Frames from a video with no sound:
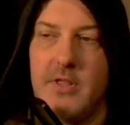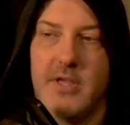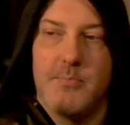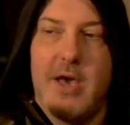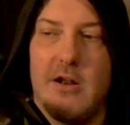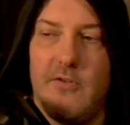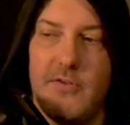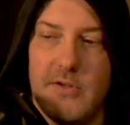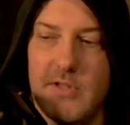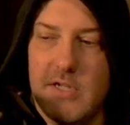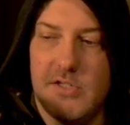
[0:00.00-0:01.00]
But then
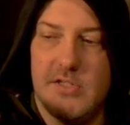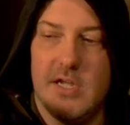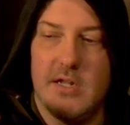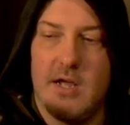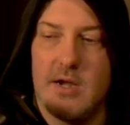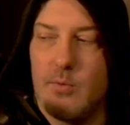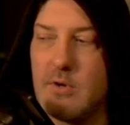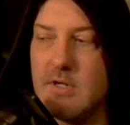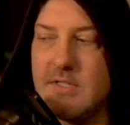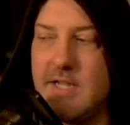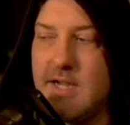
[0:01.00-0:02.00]
Battlefield, they just said like, we're
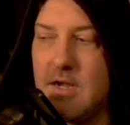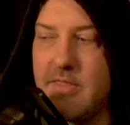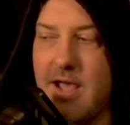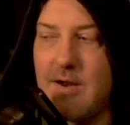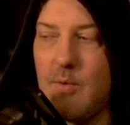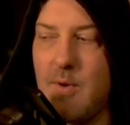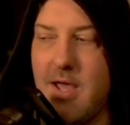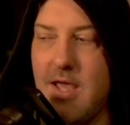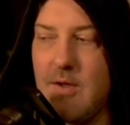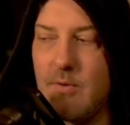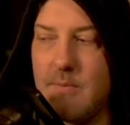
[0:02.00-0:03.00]
going to take that
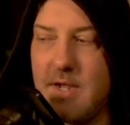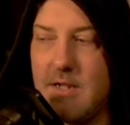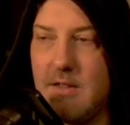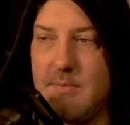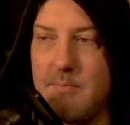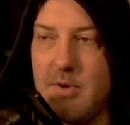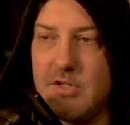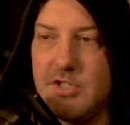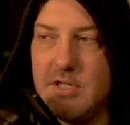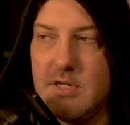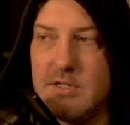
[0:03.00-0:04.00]
away and we're going to make it a little bit
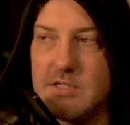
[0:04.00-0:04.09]
punchier.